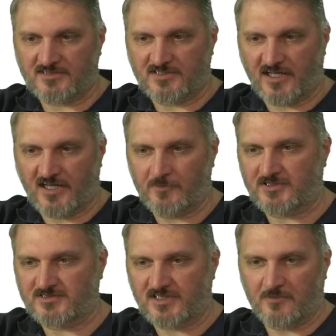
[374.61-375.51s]
and dynamic
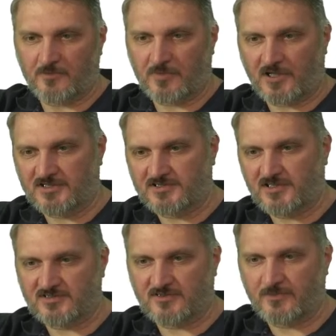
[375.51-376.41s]
state partitioning
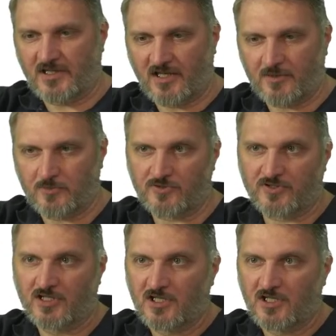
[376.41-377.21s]
is enabled.